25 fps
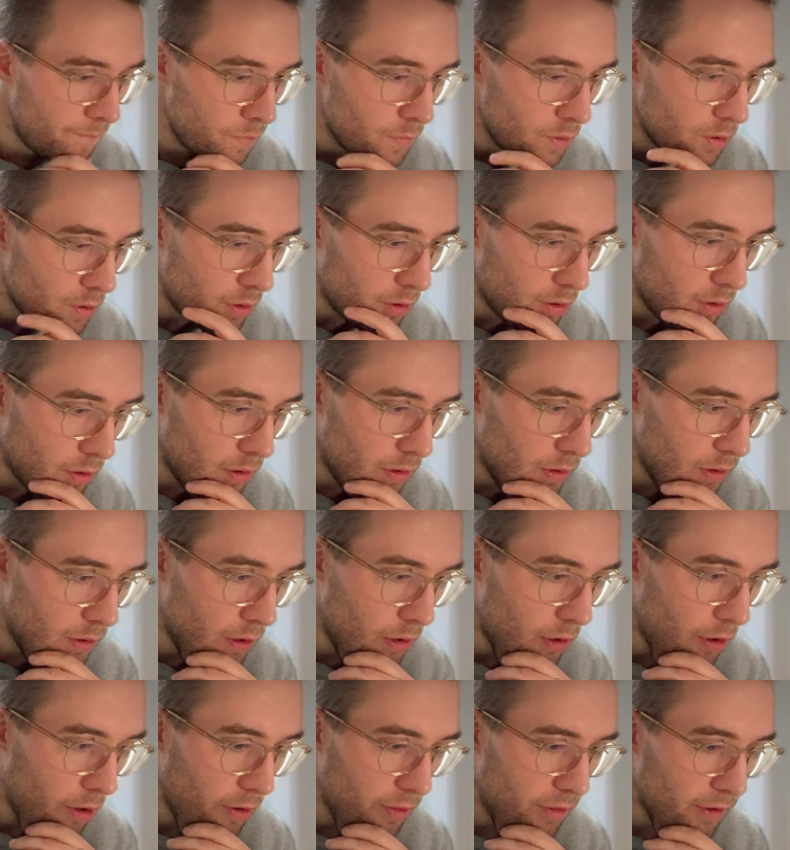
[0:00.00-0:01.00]

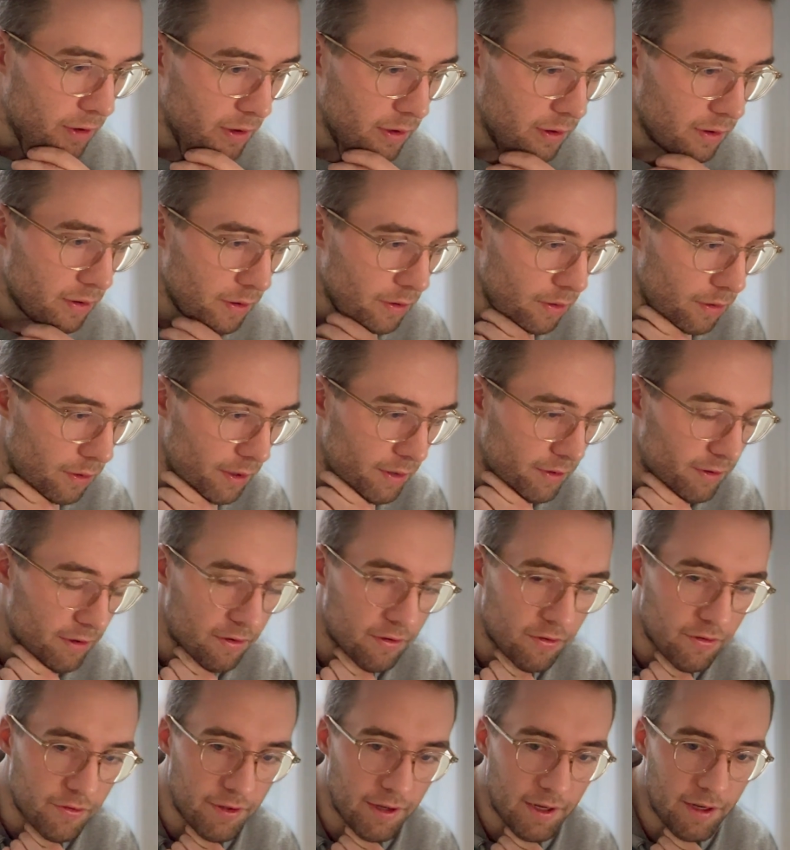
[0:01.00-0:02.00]
or other
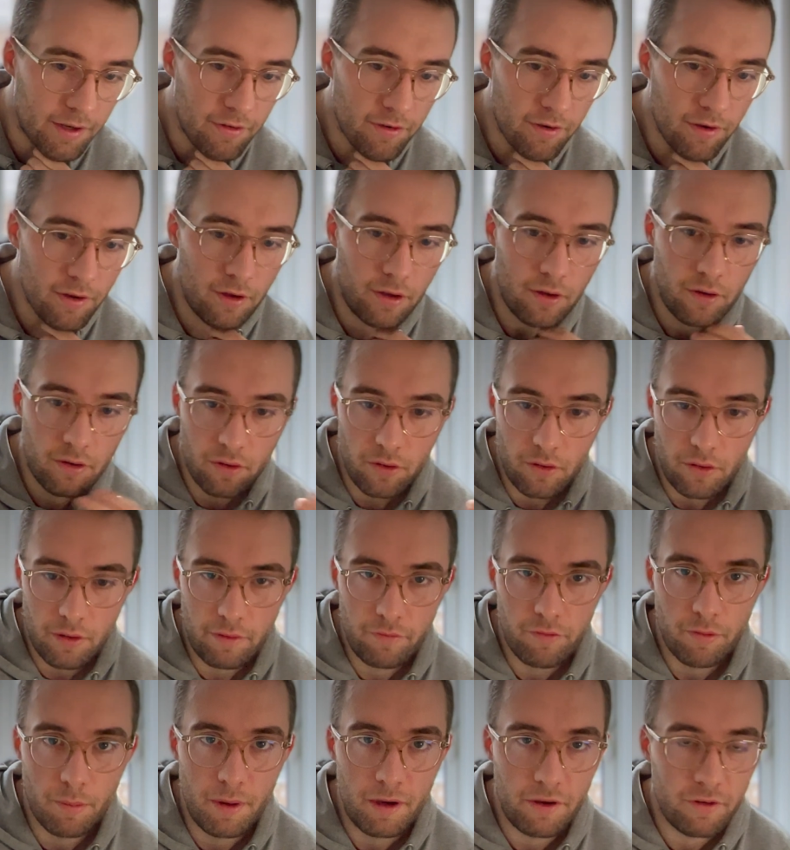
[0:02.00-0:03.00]
interstate
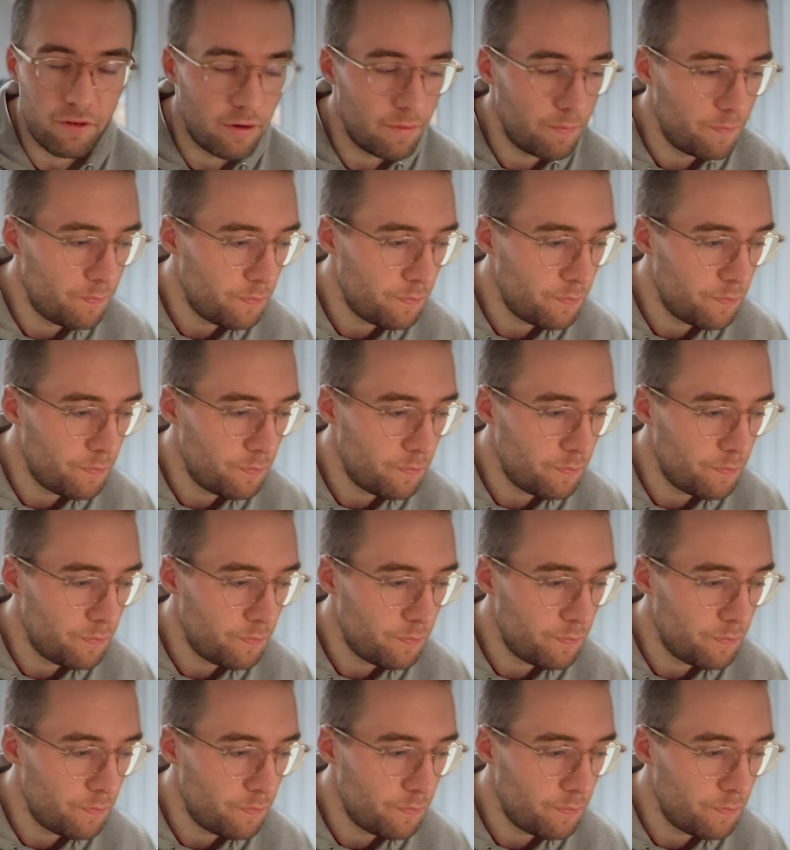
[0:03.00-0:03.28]
information,